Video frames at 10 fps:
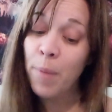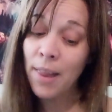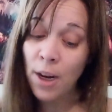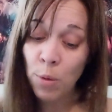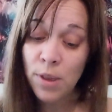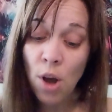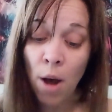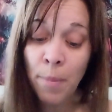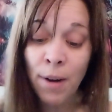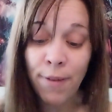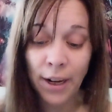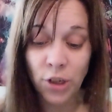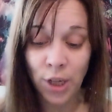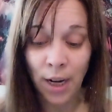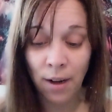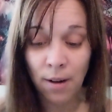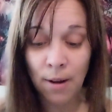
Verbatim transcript: My letter was calm and affectionate.